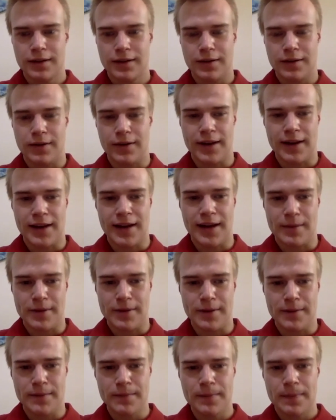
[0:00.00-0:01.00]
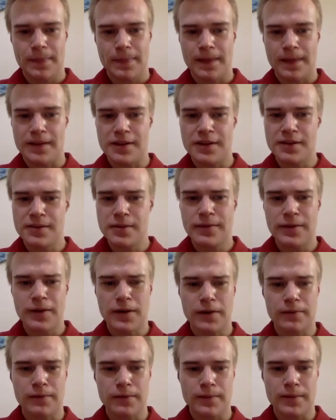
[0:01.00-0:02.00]
not unhappy. So just moving
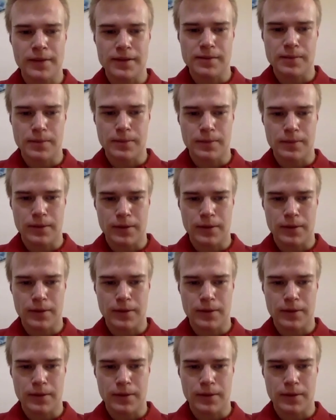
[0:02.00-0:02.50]
on from this